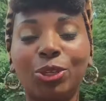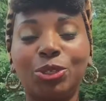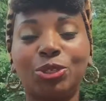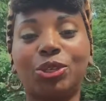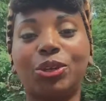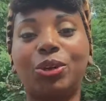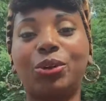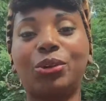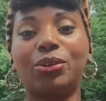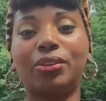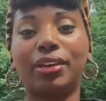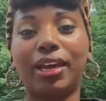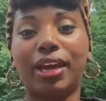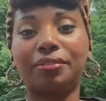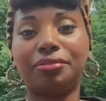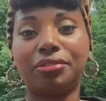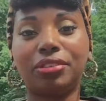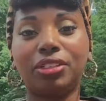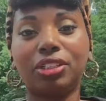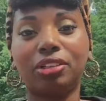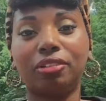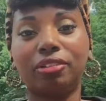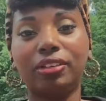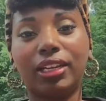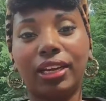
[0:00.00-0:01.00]
So you have
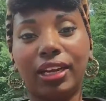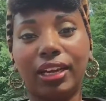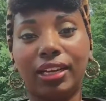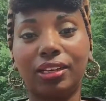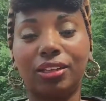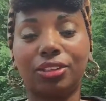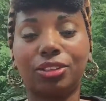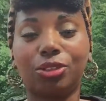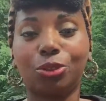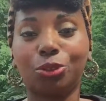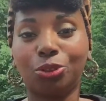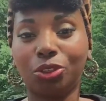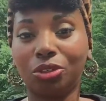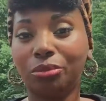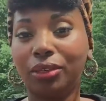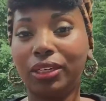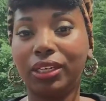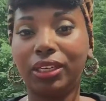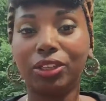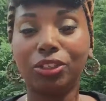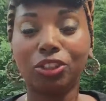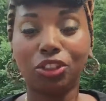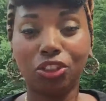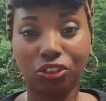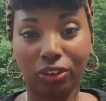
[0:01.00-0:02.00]
to create a social
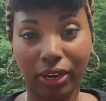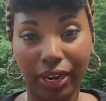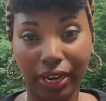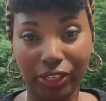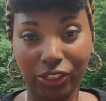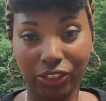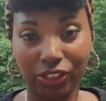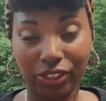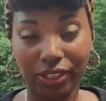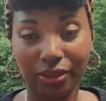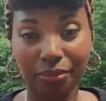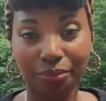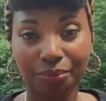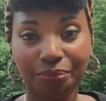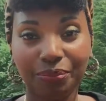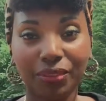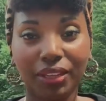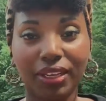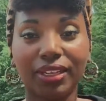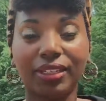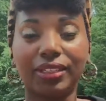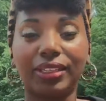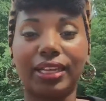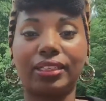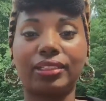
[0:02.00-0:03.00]
media strategy
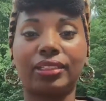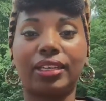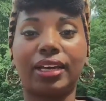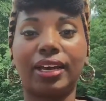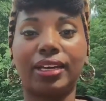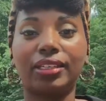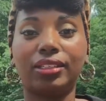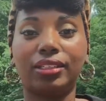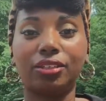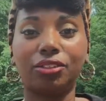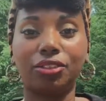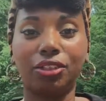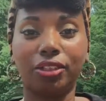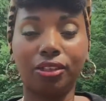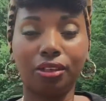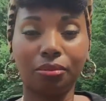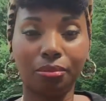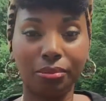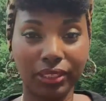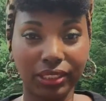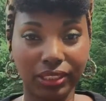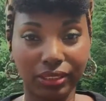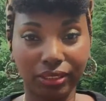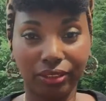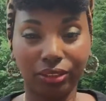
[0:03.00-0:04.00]
that ties into your
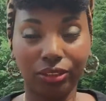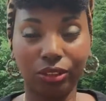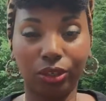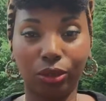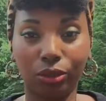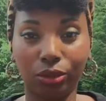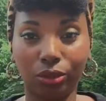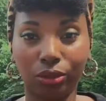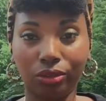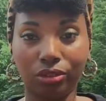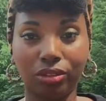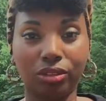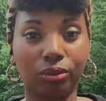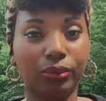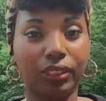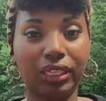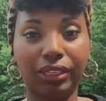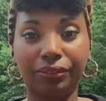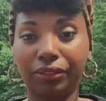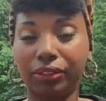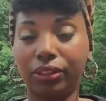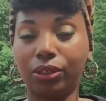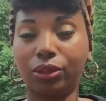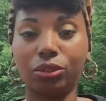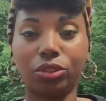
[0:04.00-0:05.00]
business goals,
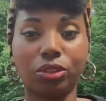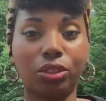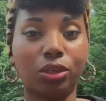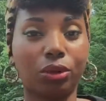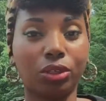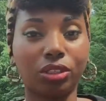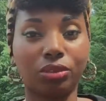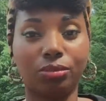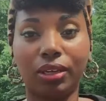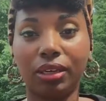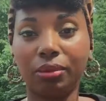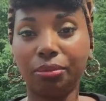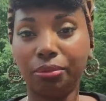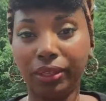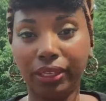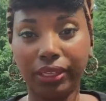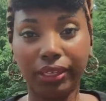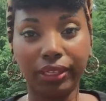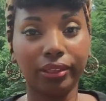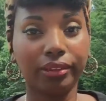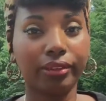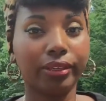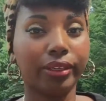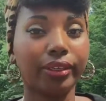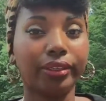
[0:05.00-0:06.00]
whatever those goals may
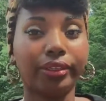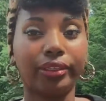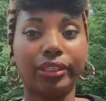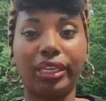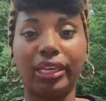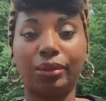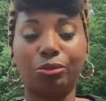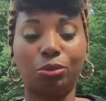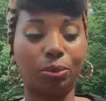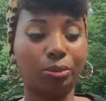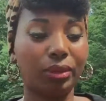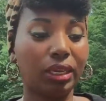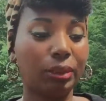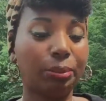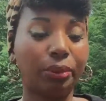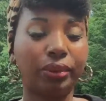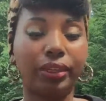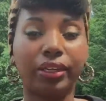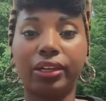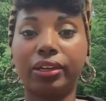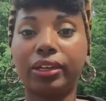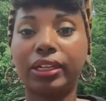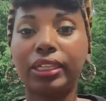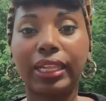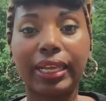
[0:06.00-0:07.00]
be. Get more people
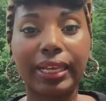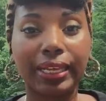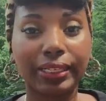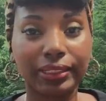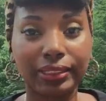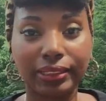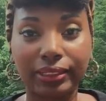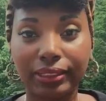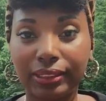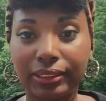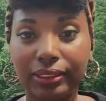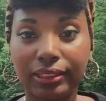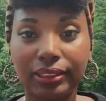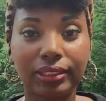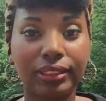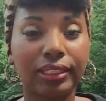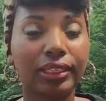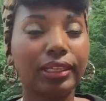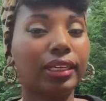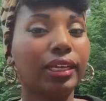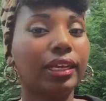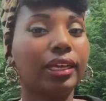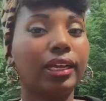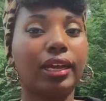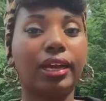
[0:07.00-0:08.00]
in your classes,
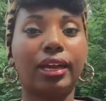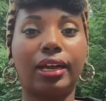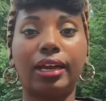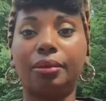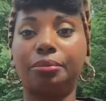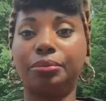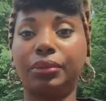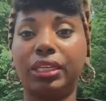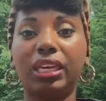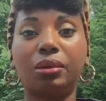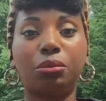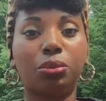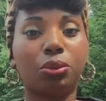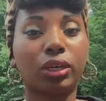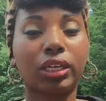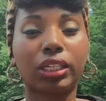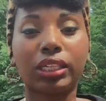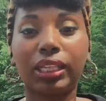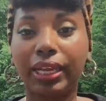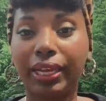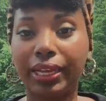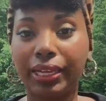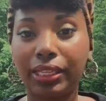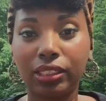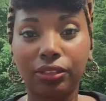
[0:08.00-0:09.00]
get more
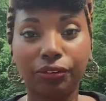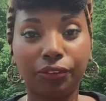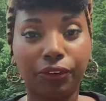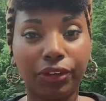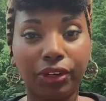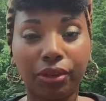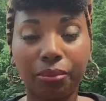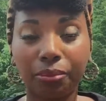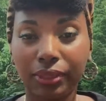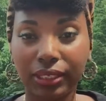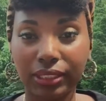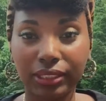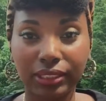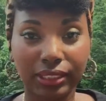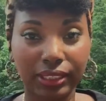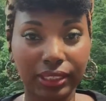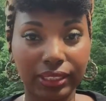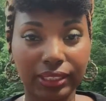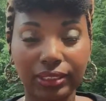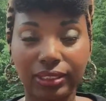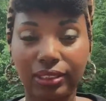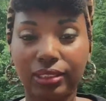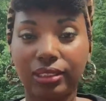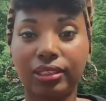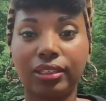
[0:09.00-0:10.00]
clients for your
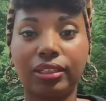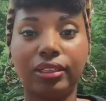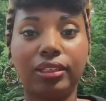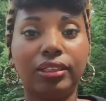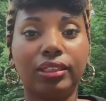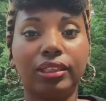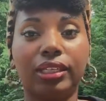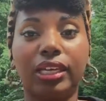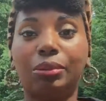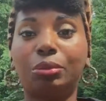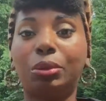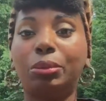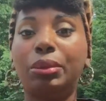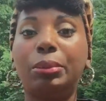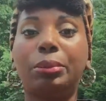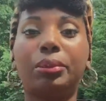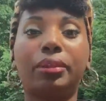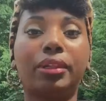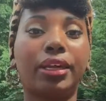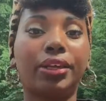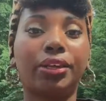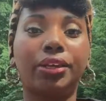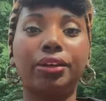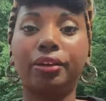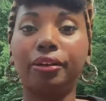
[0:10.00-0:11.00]
business, get more
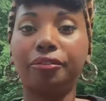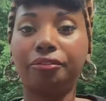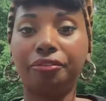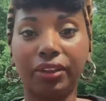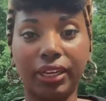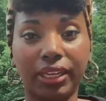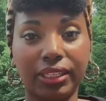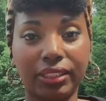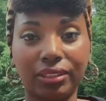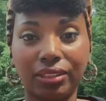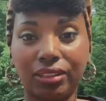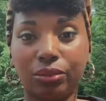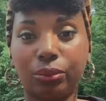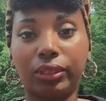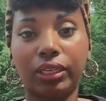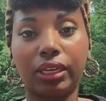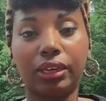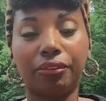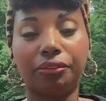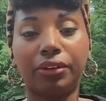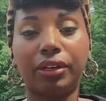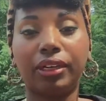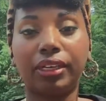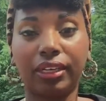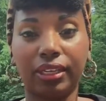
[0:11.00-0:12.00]
people at your events,
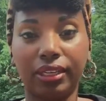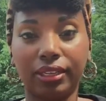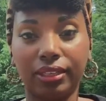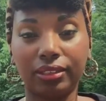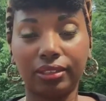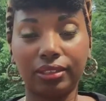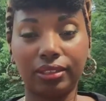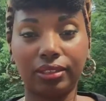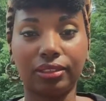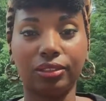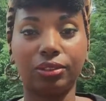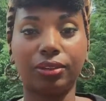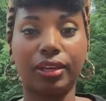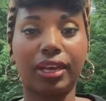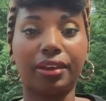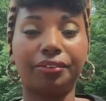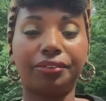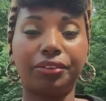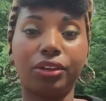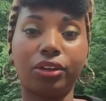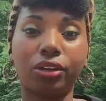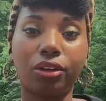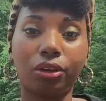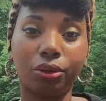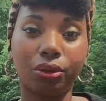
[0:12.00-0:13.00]
whatever it is. You have
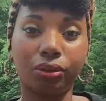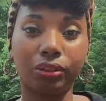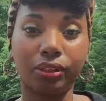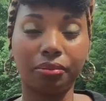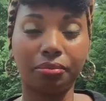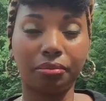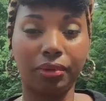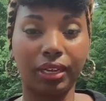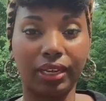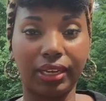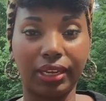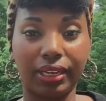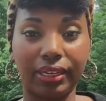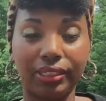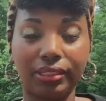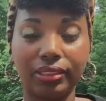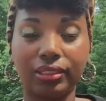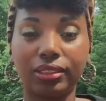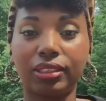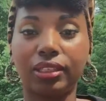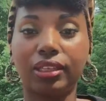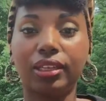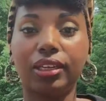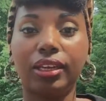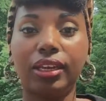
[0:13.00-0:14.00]
your goal in
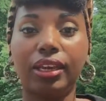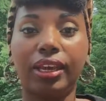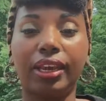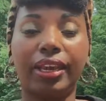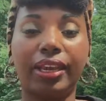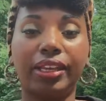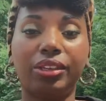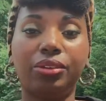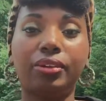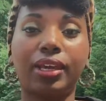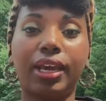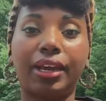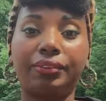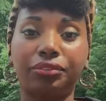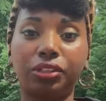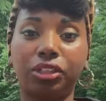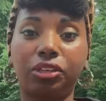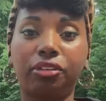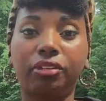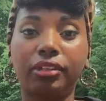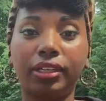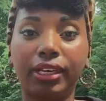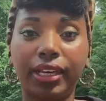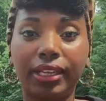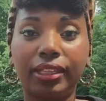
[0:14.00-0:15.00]
mind, and you have to
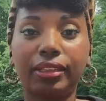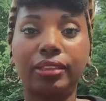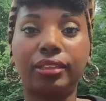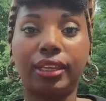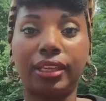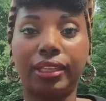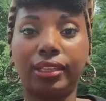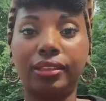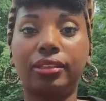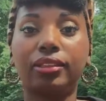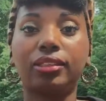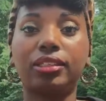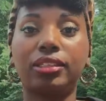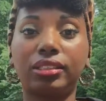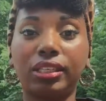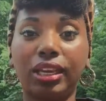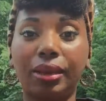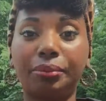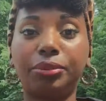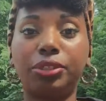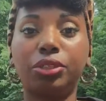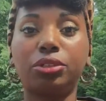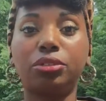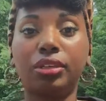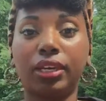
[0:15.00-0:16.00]
create then the
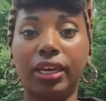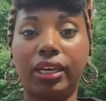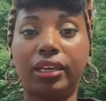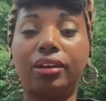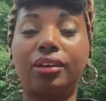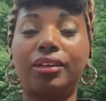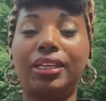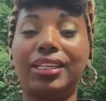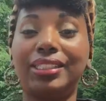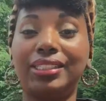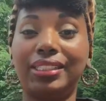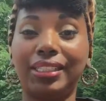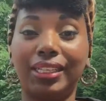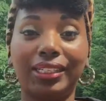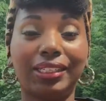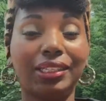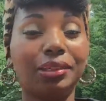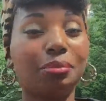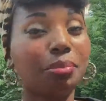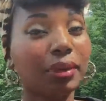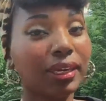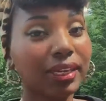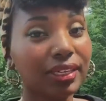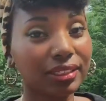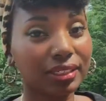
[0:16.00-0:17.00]
steps you take on a
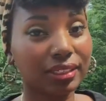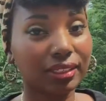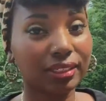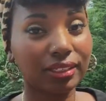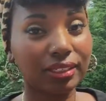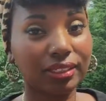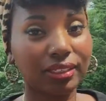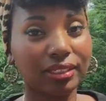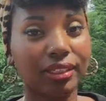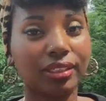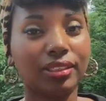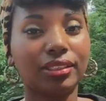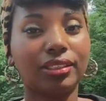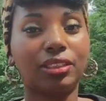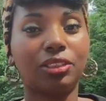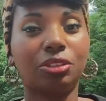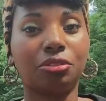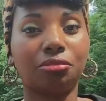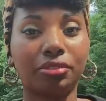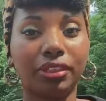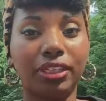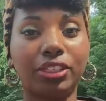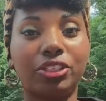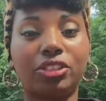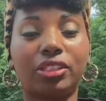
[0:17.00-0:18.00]
daily basis
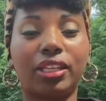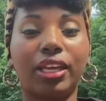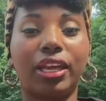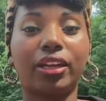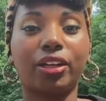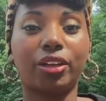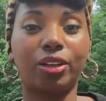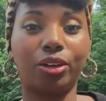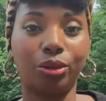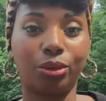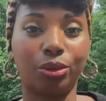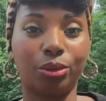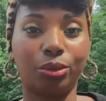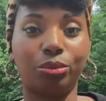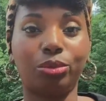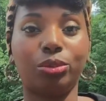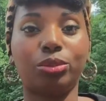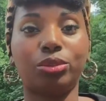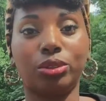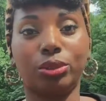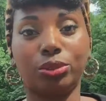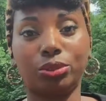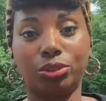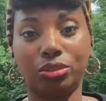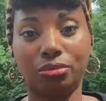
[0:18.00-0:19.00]
to reach that goal through
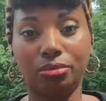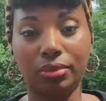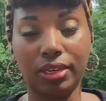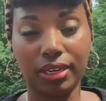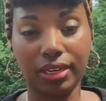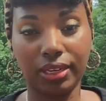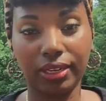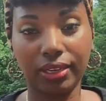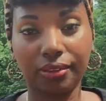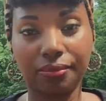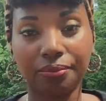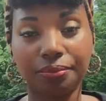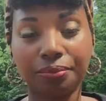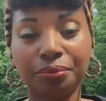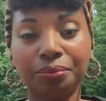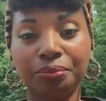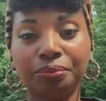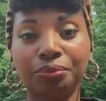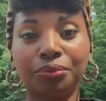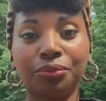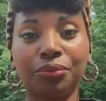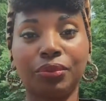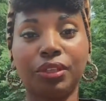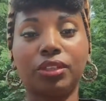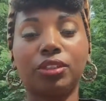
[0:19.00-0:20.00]
social media.
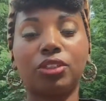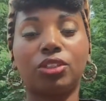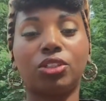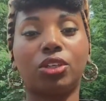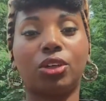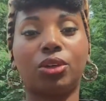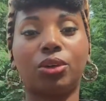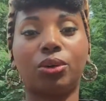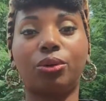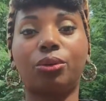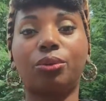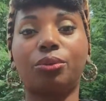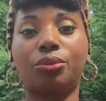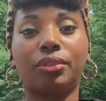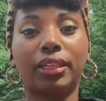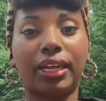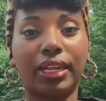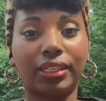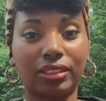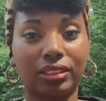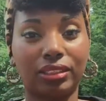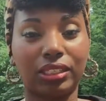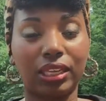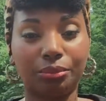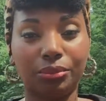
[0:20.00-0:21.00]
So
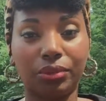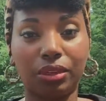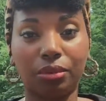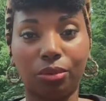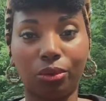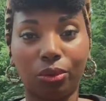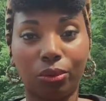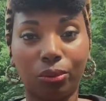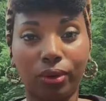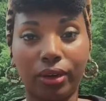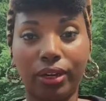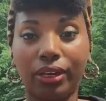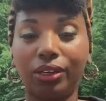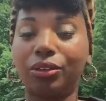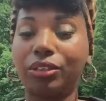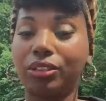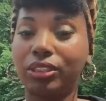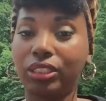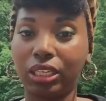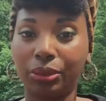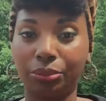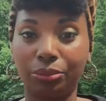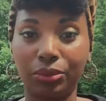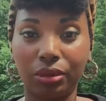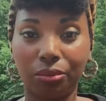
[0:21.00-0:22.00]
that's step number 1, or
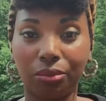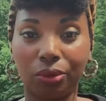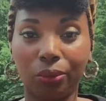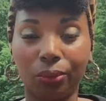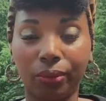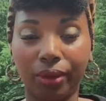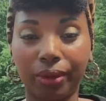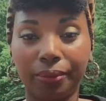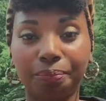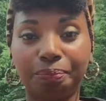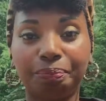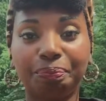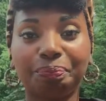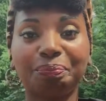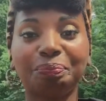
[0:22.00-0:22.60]
tip number 1.